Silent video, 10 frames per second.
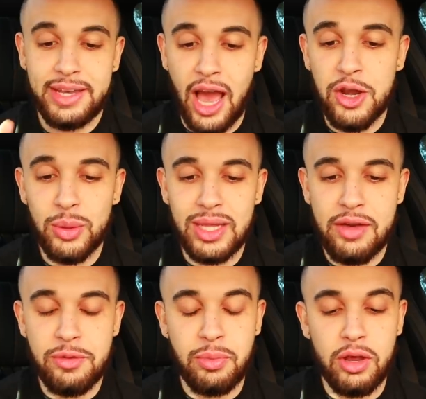Down to
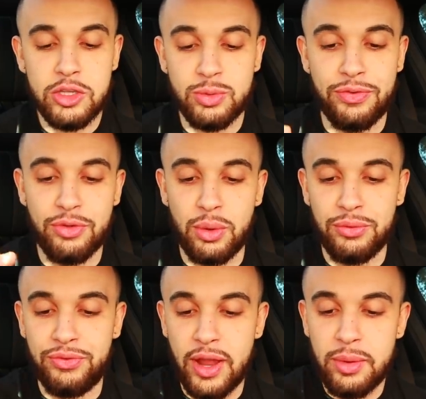eleven balls. We've thrown
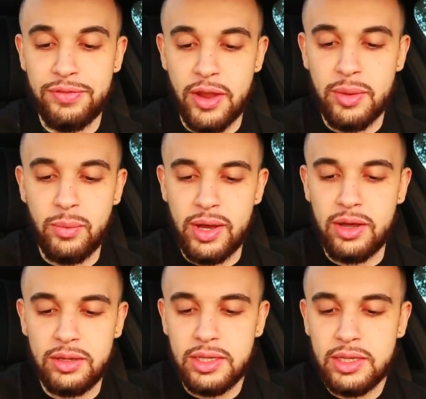very, very
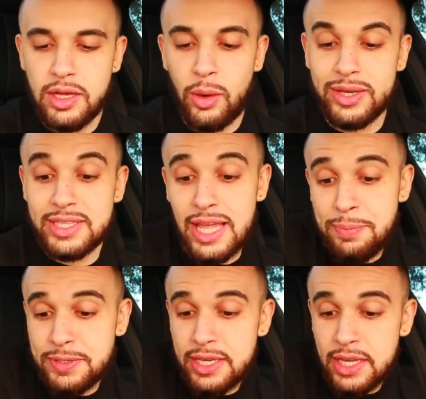well. Oh, I
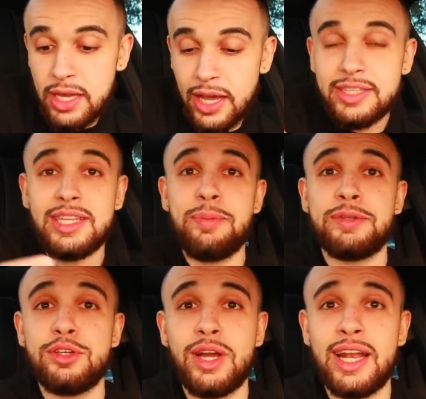slipped. I slipped.
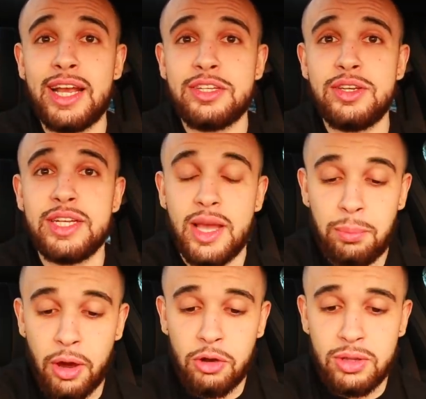Still got an excellent.
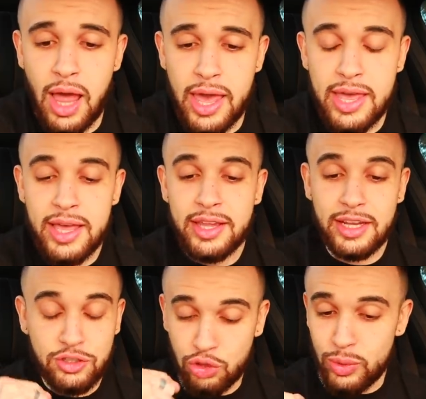Bottom line.
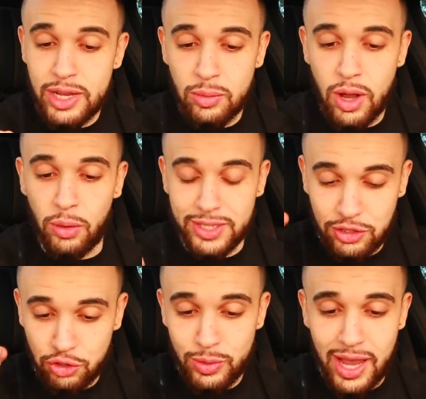That's three in a row.
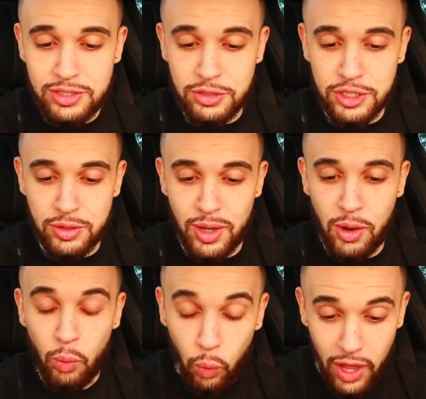That's three excellents in a
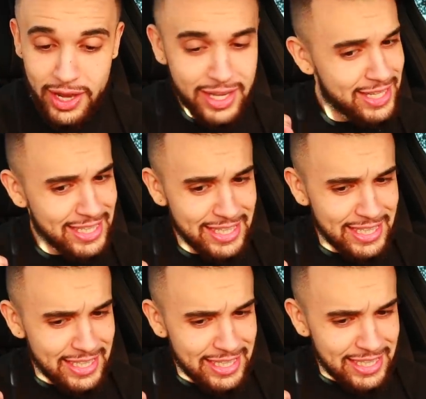row. One,
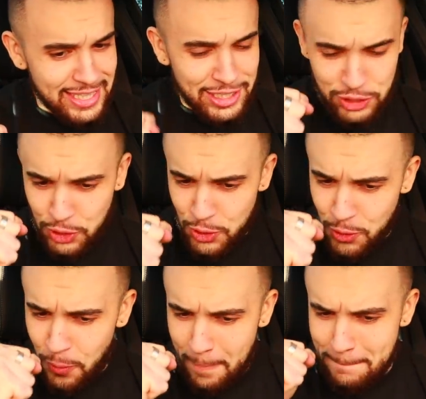two.